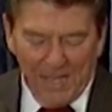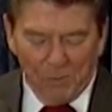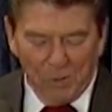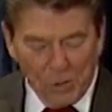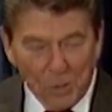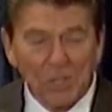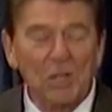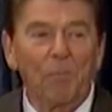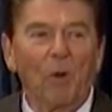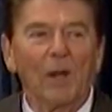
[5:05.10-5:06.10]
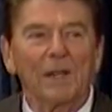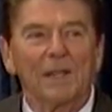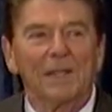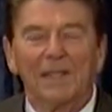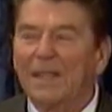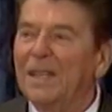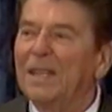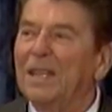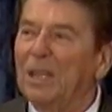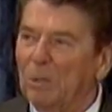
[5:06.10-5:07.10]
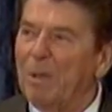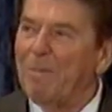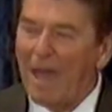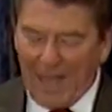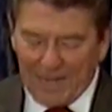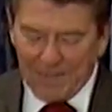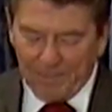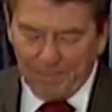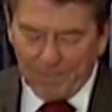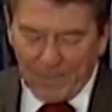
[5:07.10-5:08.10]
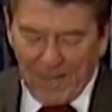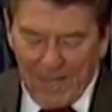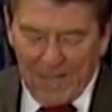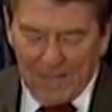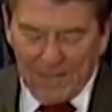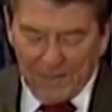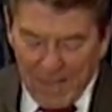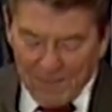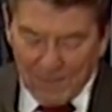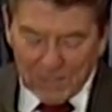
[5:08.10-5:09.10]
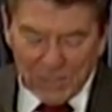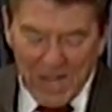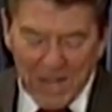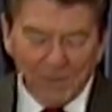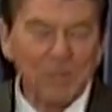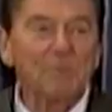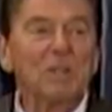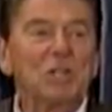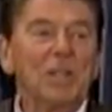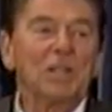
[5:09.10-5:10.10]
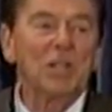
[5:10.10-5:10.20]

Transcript: And with your support, he'll be back. And then there's Congressman Gene